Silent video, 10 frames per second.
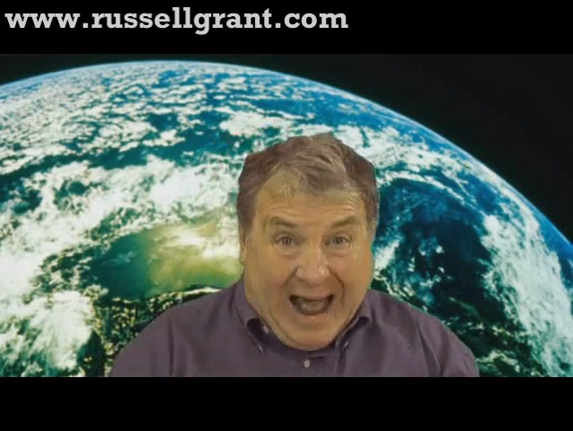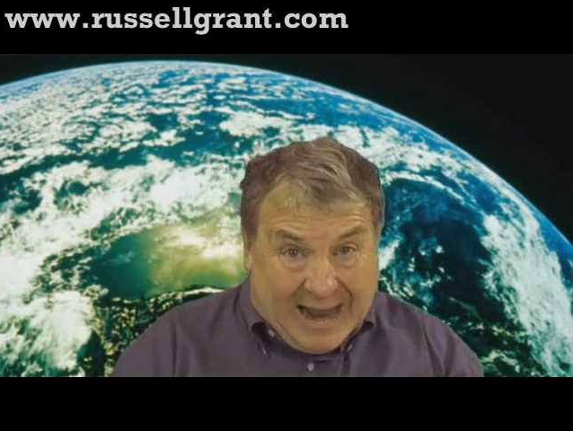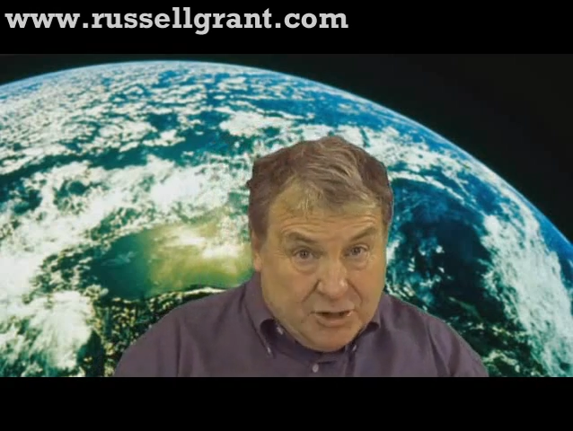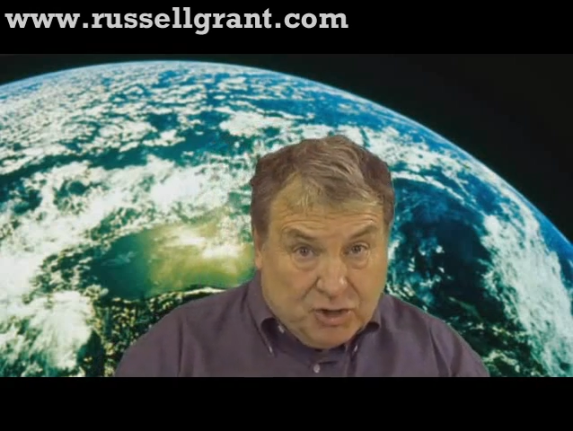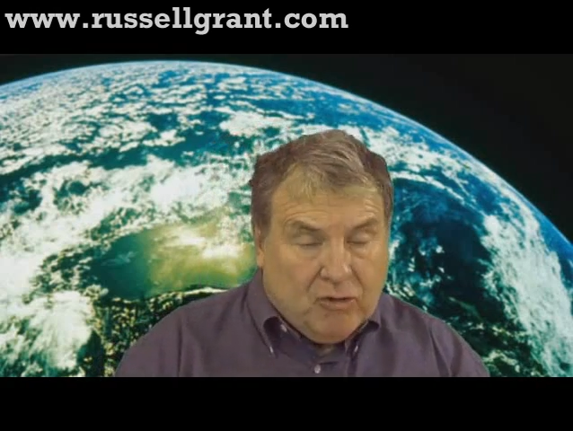
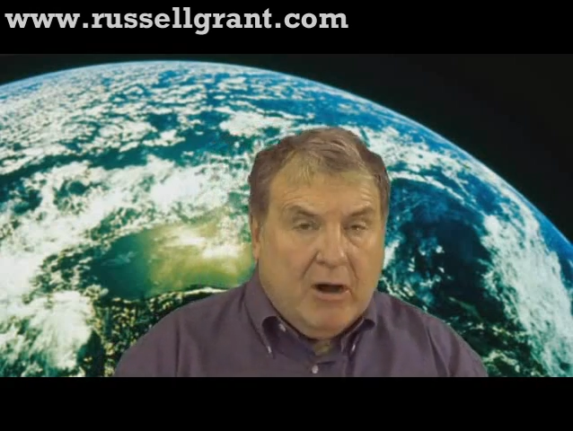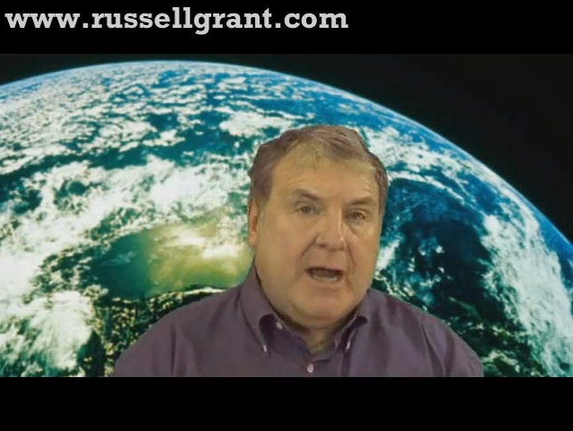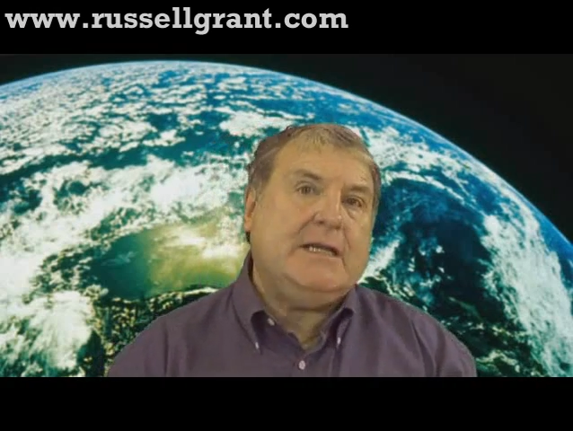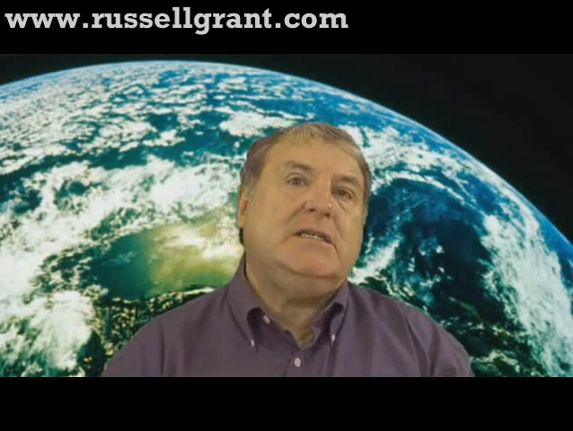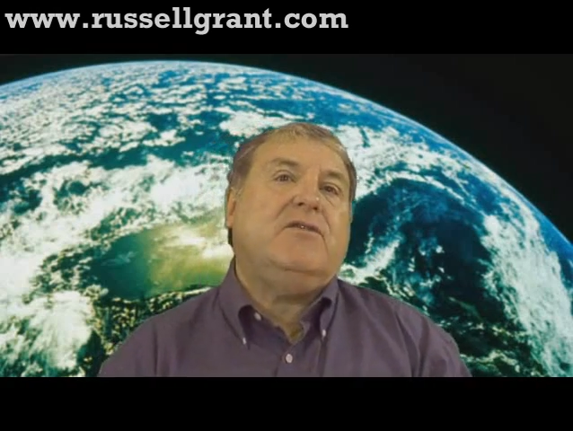and
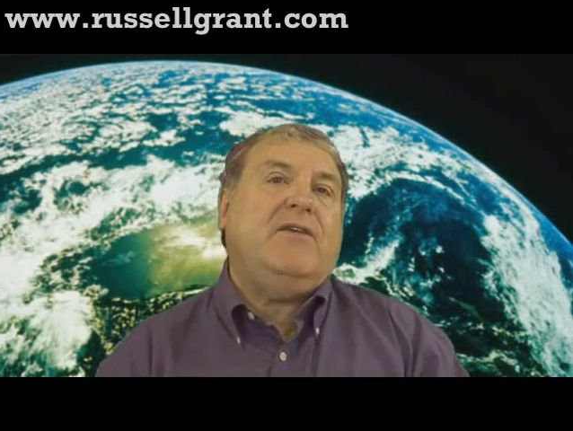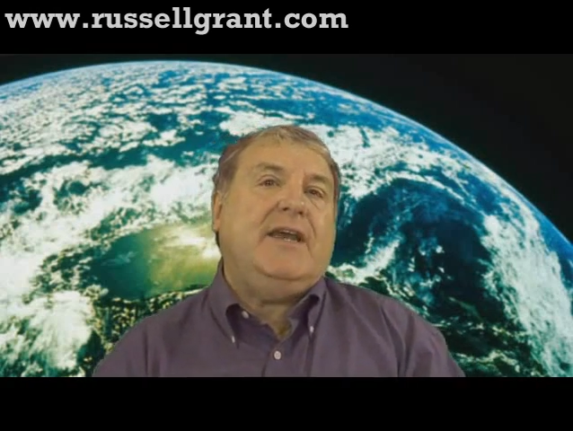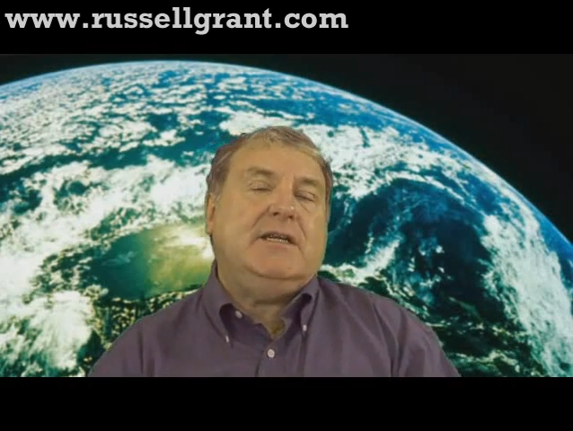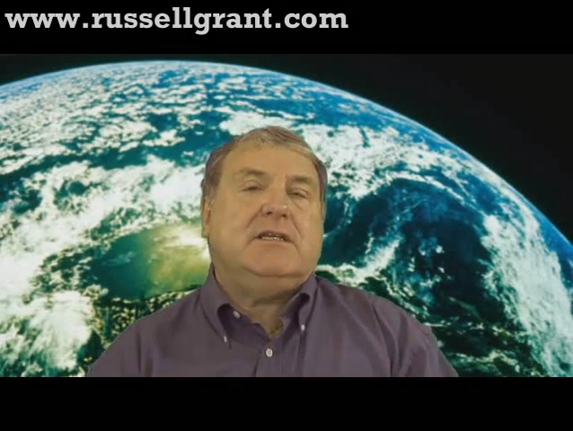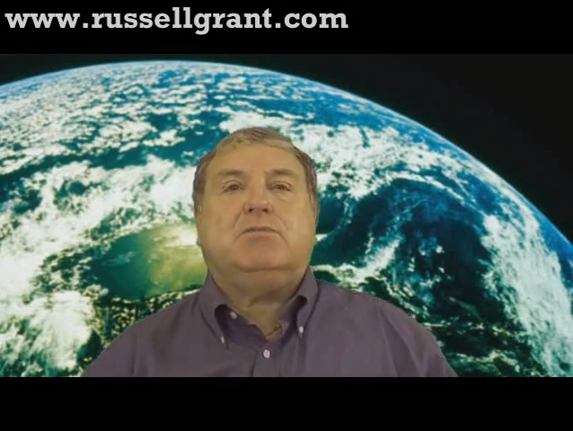trines
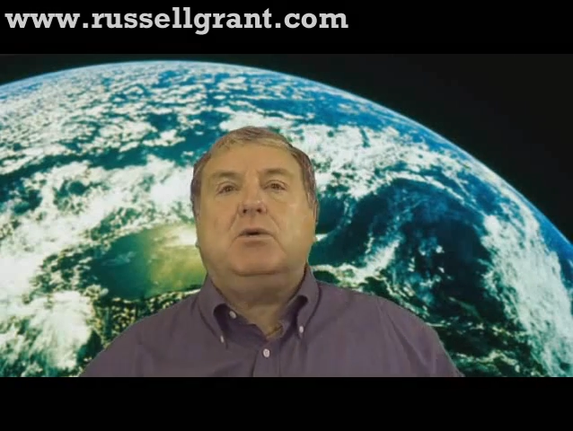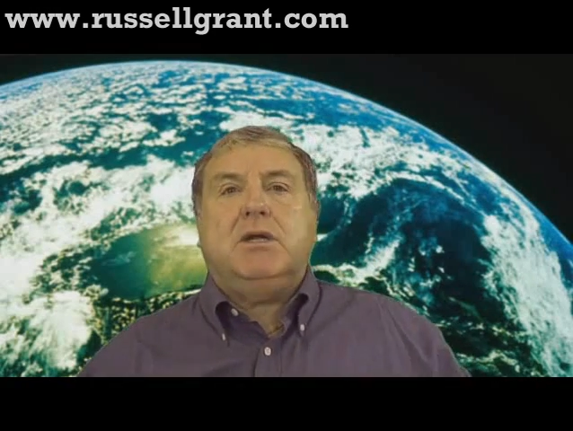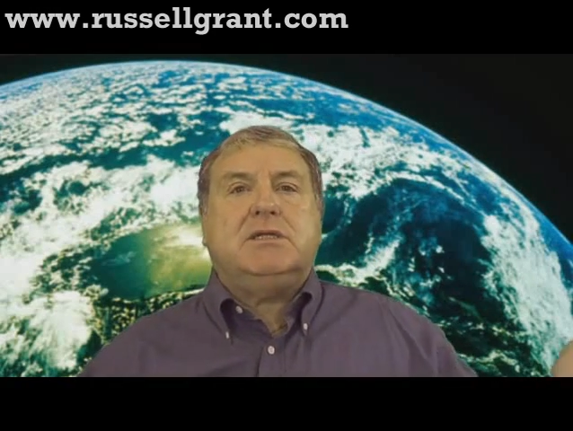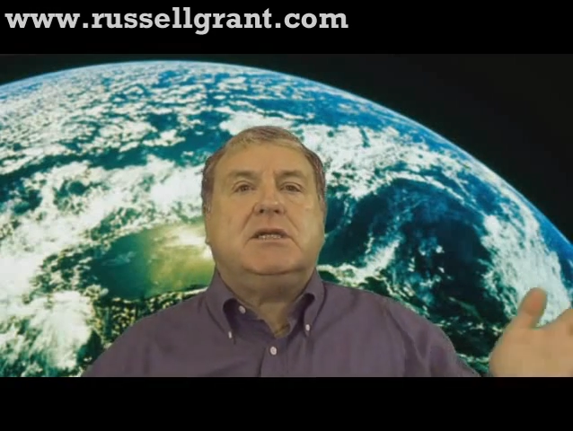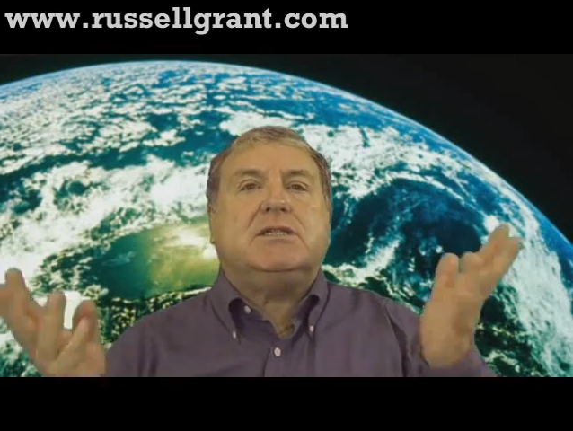Venus.
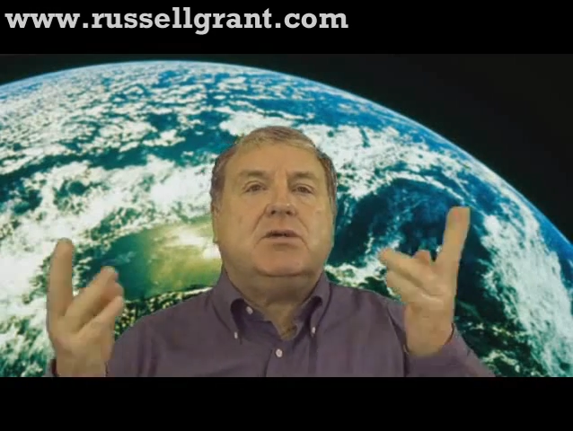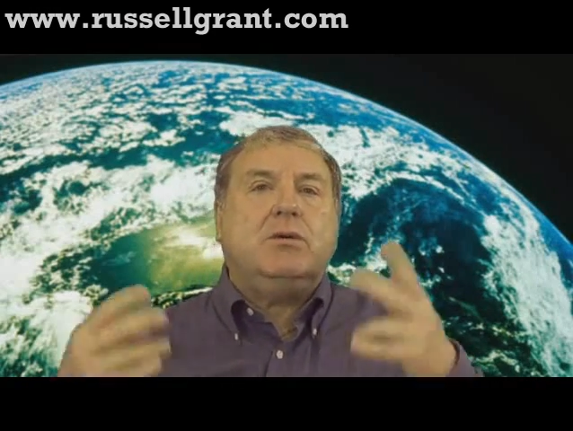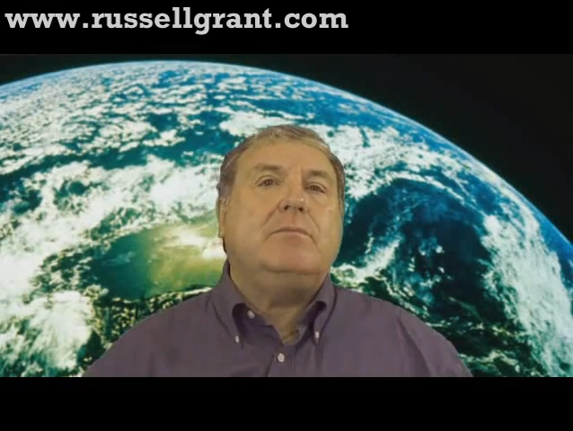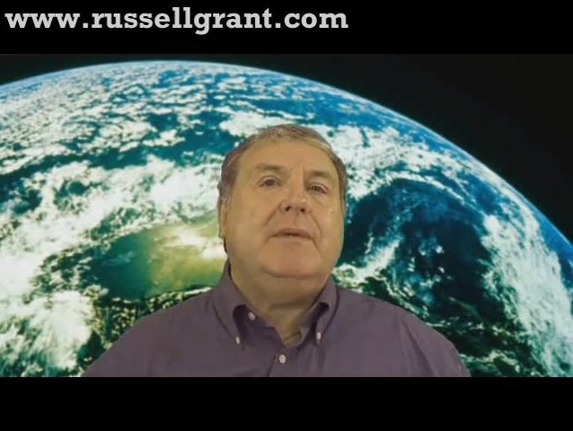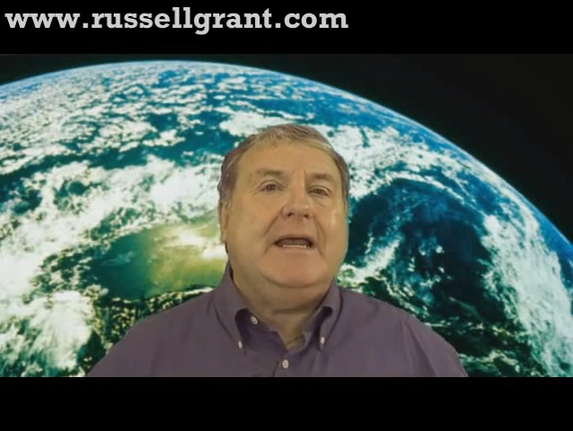What does this
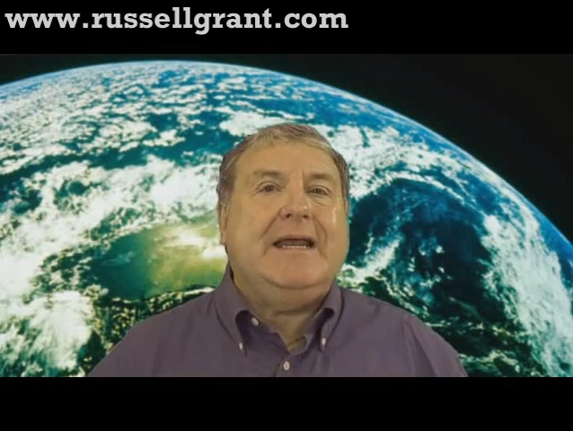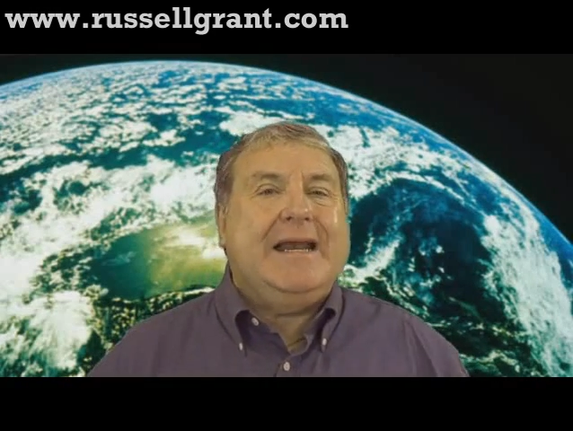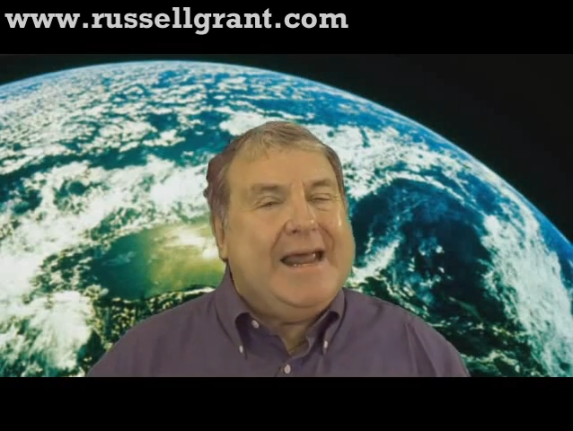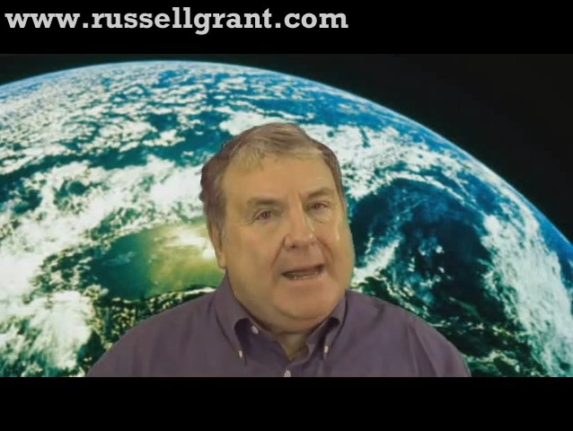all mean?